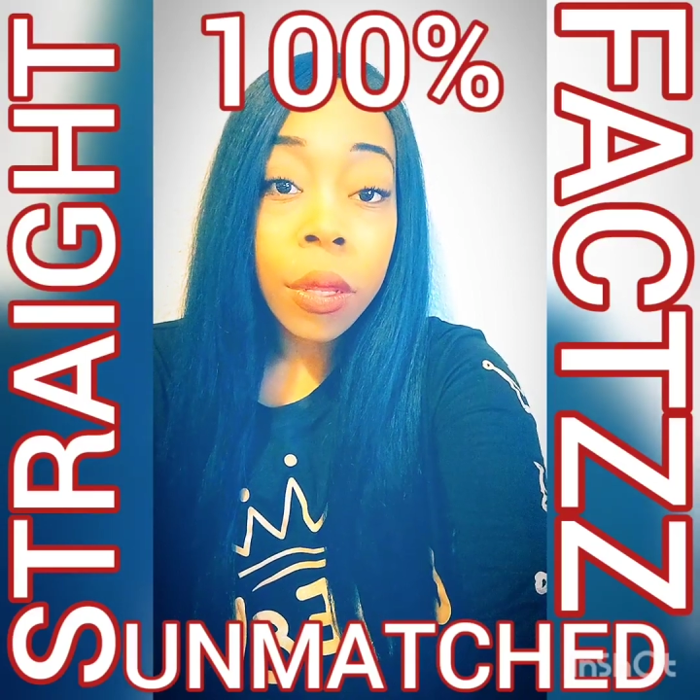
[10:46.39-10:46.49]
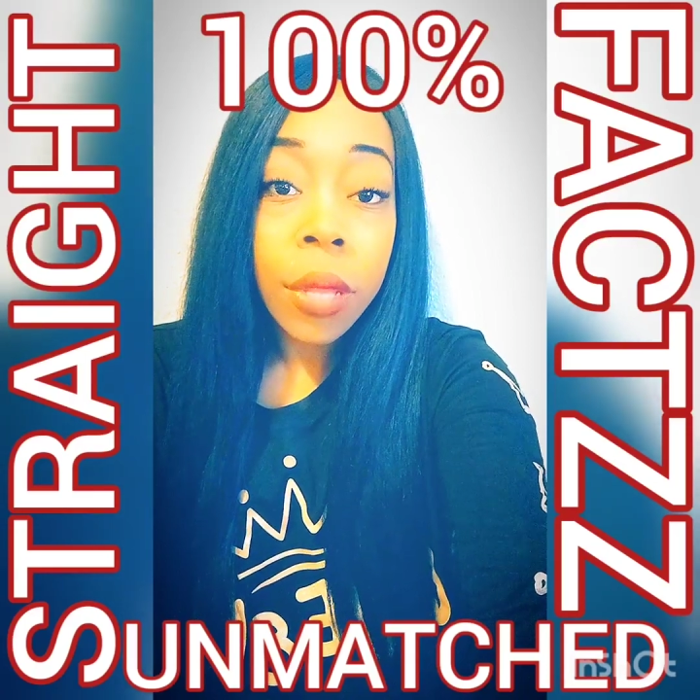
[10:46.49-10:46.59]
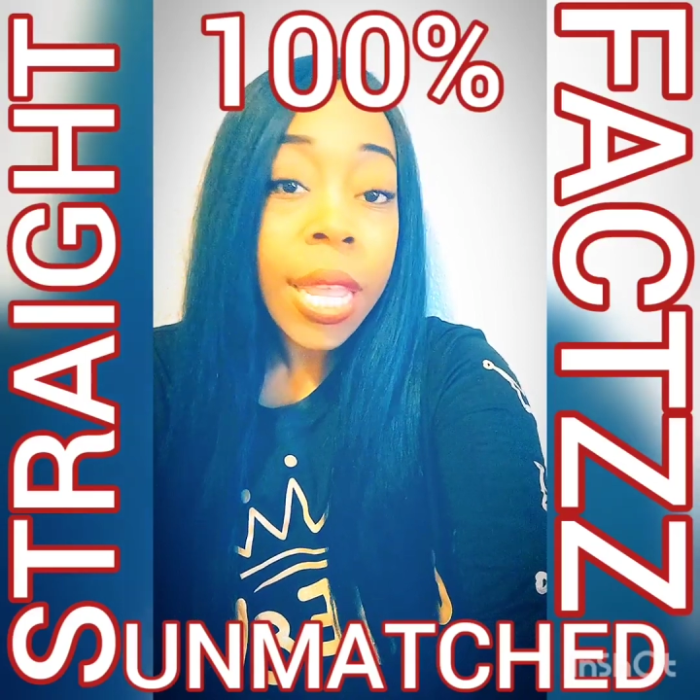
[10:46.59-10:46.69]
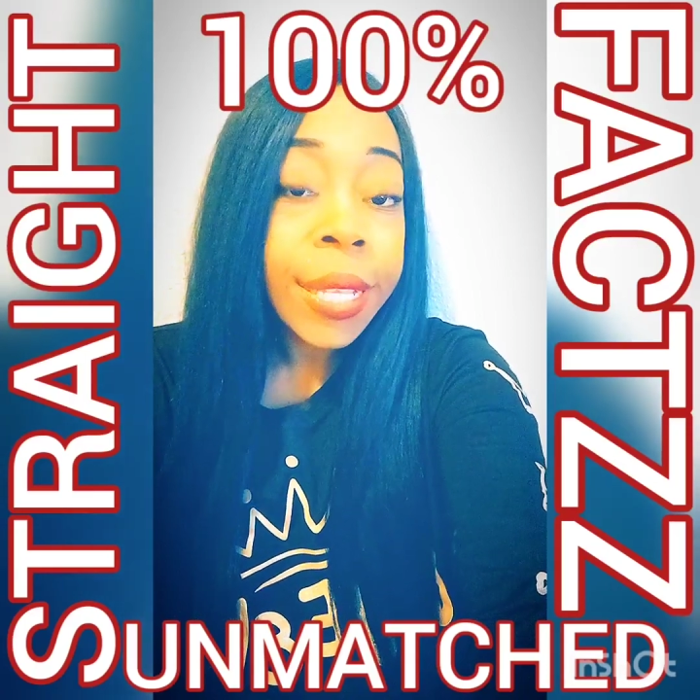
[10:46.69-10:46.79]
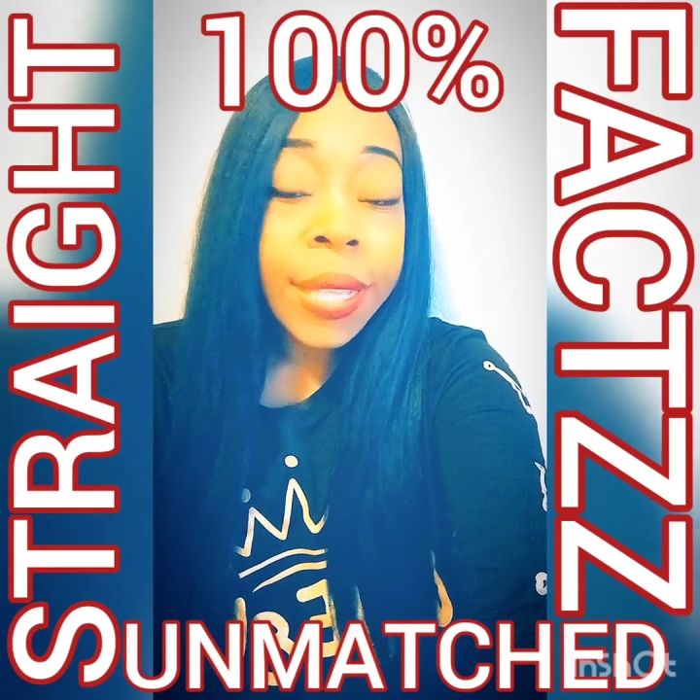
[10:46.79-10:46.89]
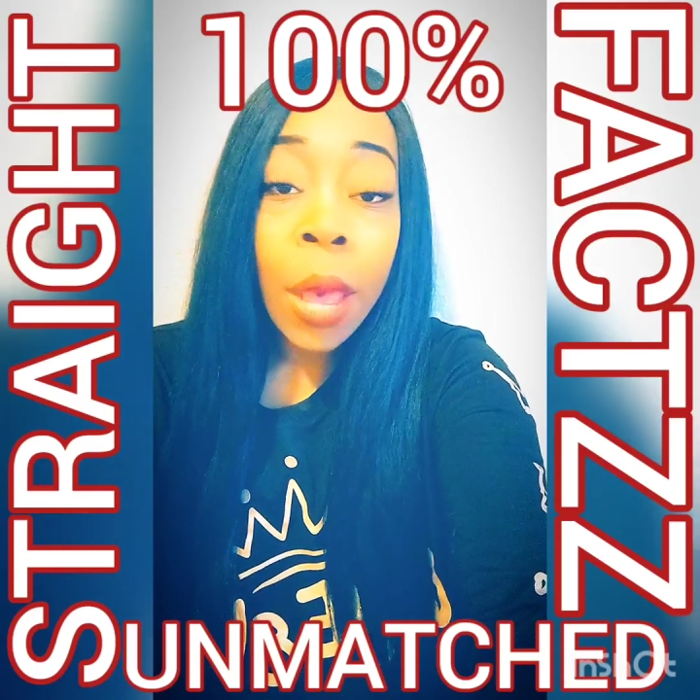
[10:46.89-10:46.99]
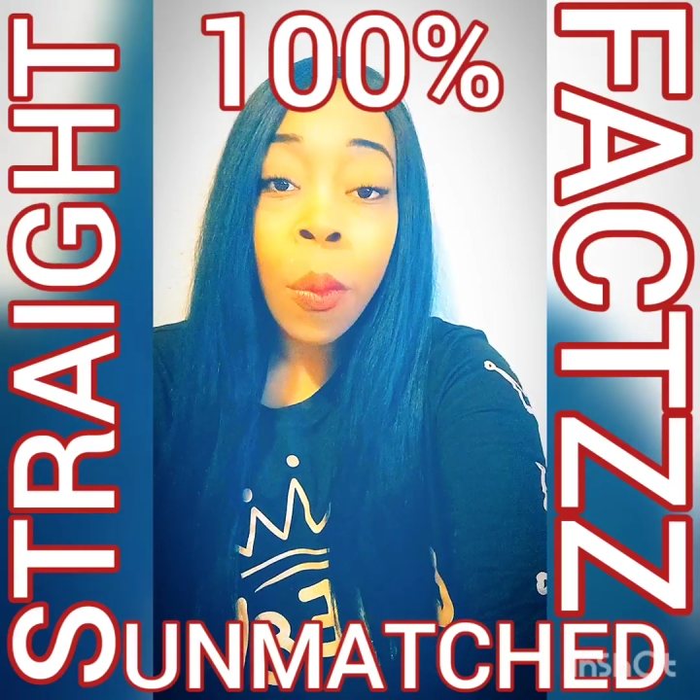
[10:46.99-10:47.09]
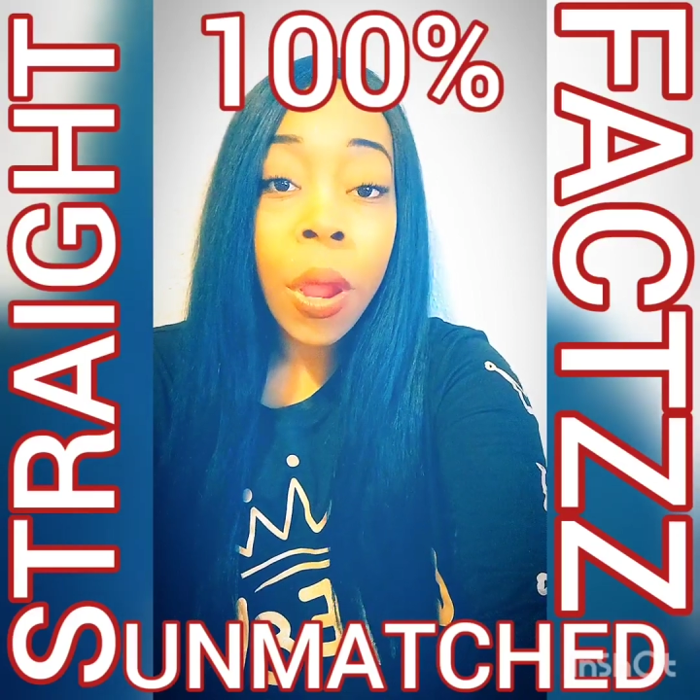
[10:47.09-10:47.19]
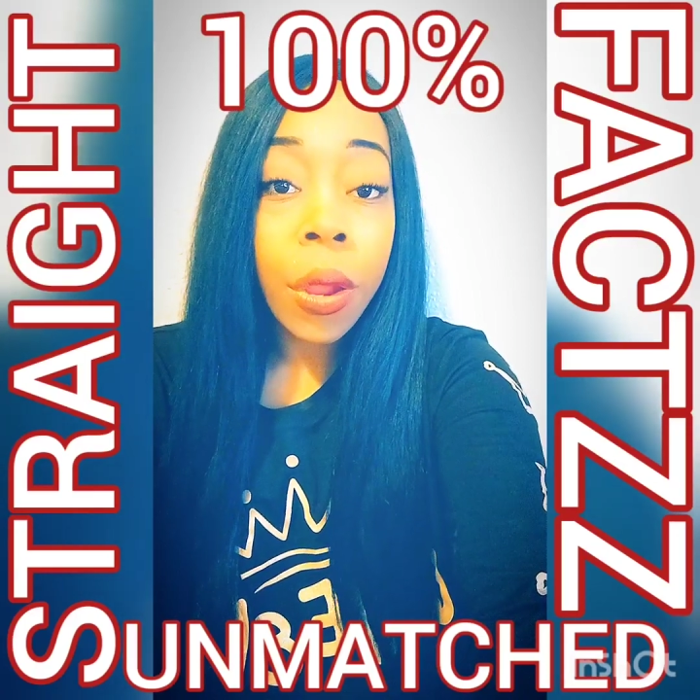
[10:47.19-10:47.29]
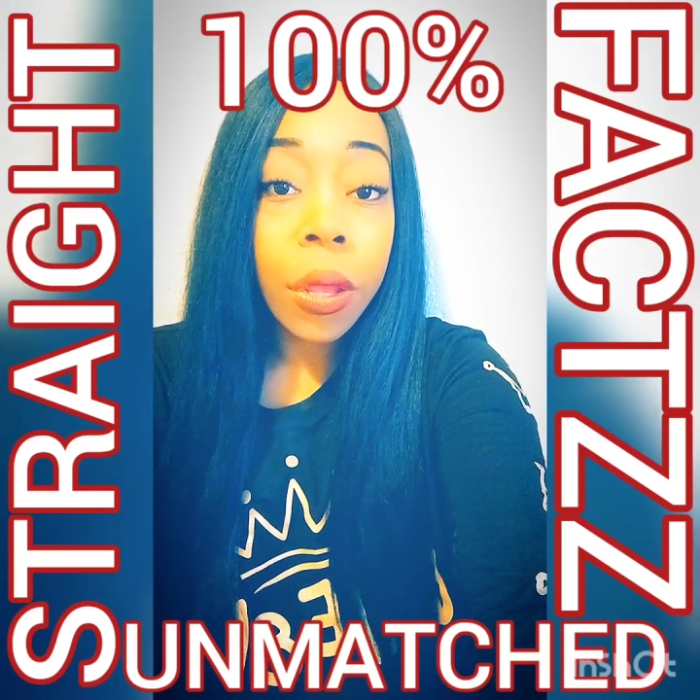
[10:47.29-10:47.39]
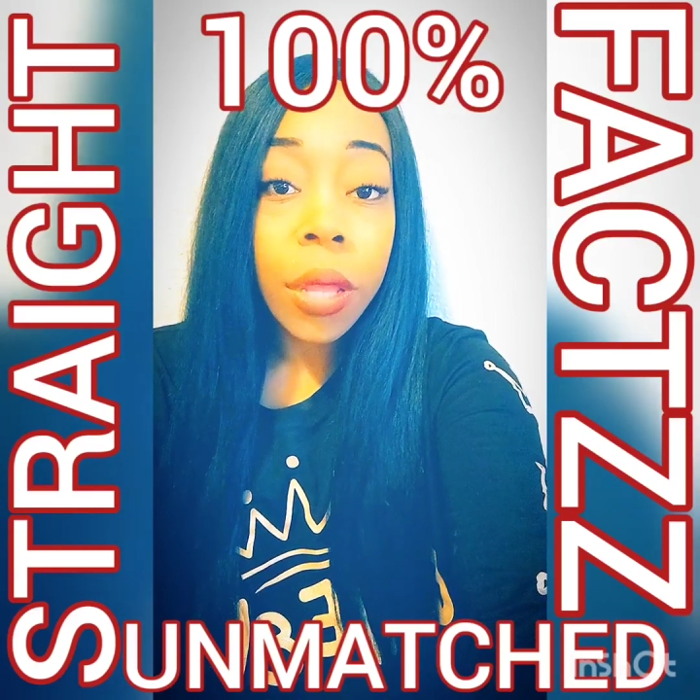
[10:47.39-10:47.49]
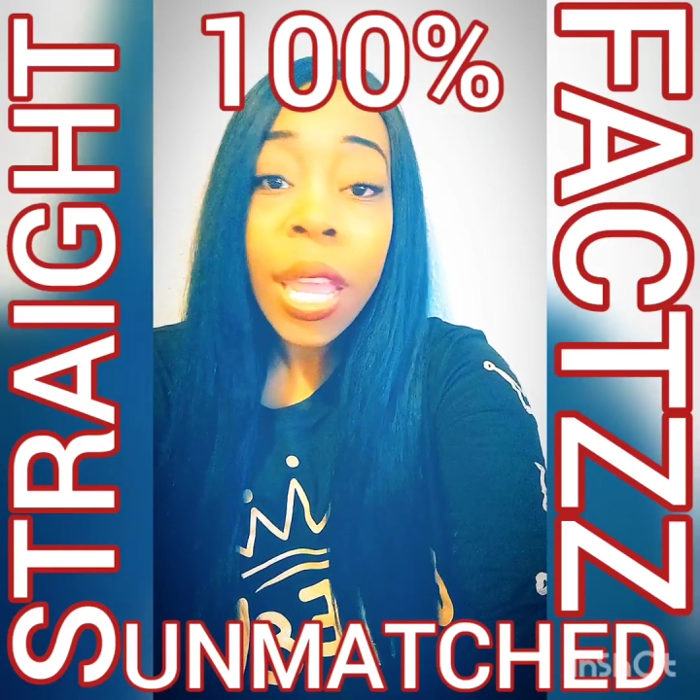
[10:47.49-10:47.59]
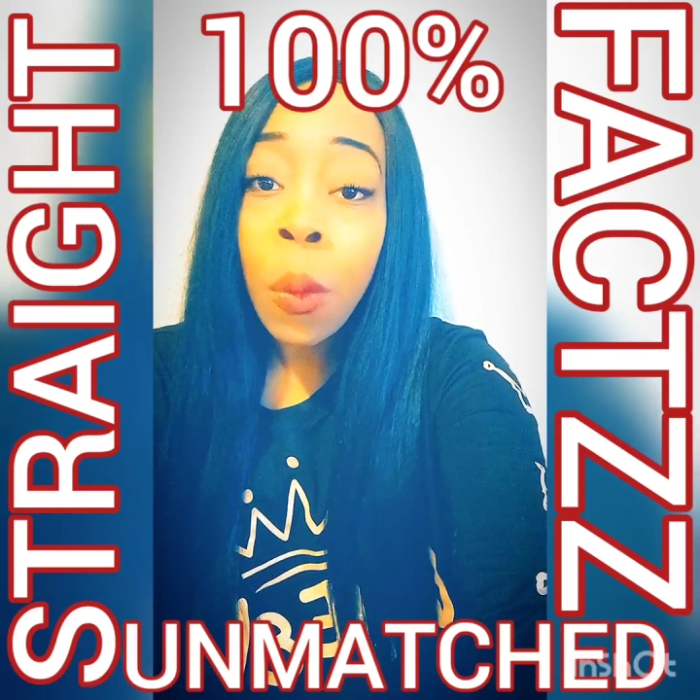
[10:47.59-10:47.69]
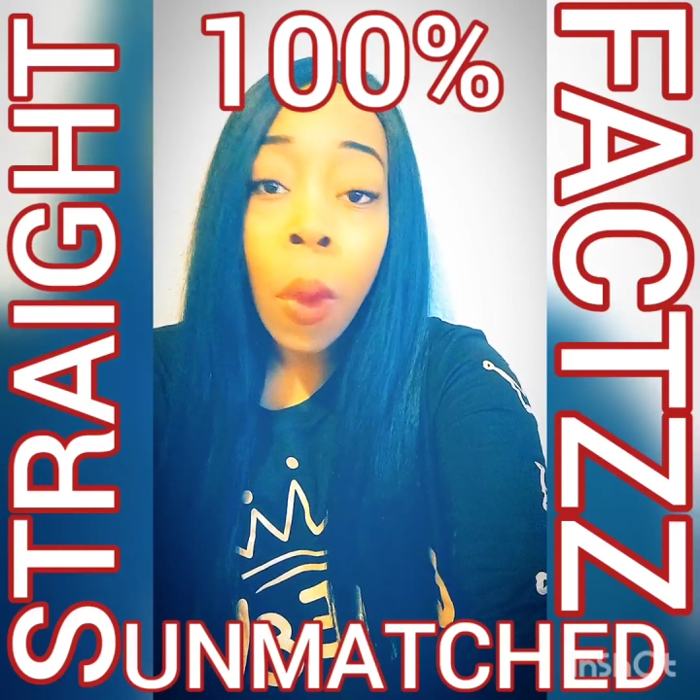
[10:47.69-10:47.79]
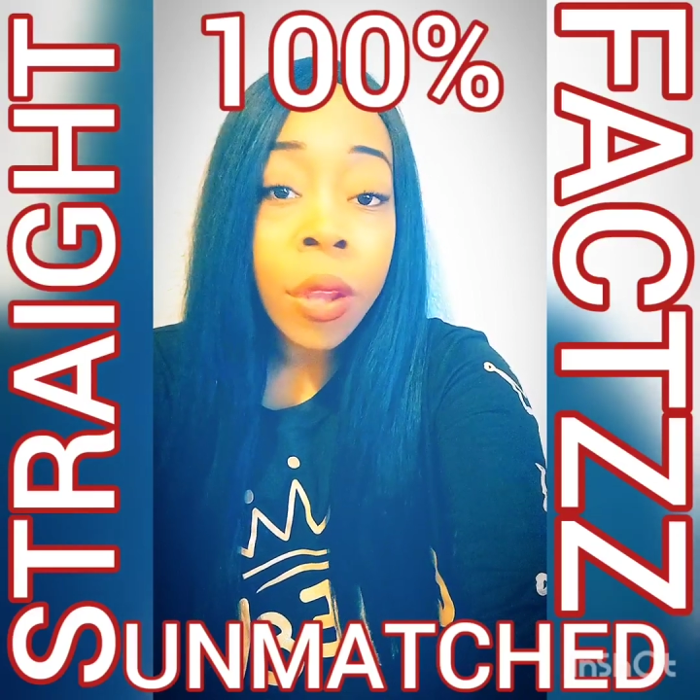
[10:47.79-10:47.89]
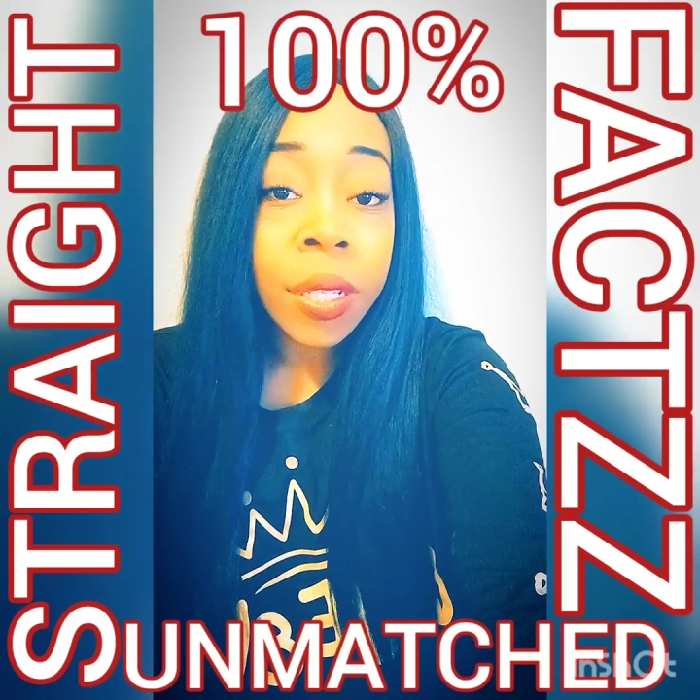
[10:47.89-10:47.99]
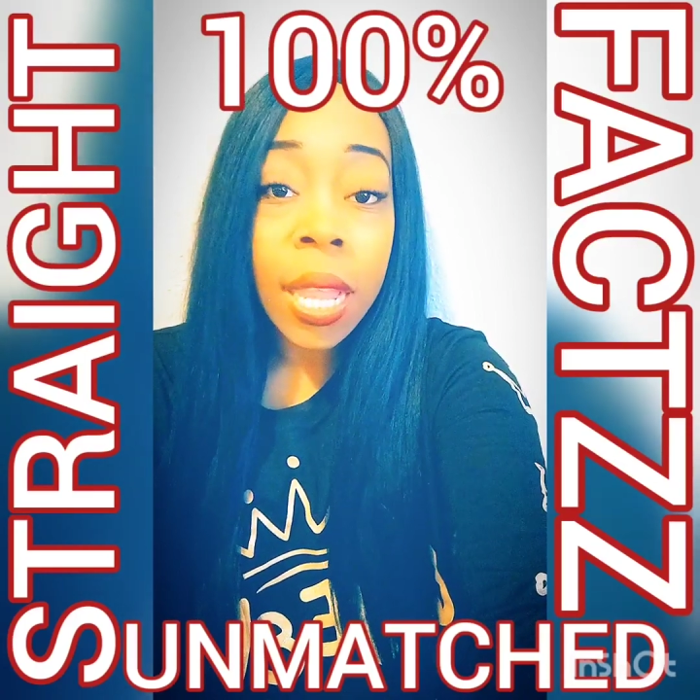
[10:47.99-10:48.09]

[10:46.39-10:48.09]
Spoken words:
He's at work. He works